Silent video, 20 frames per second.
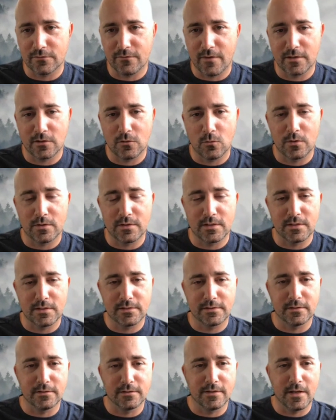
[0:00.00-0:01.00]
Find out what it
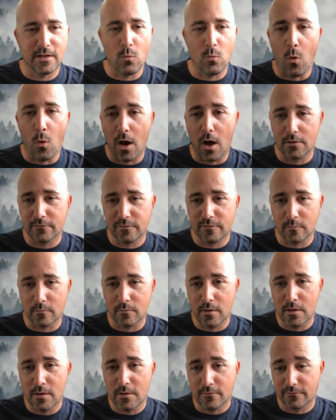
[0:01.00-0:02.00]
is that they want
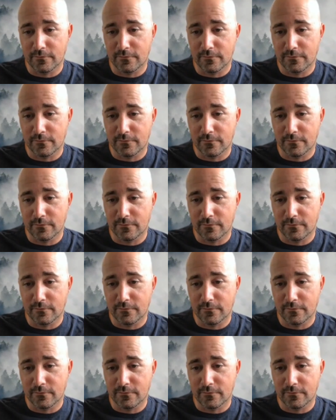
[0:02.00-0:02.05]
from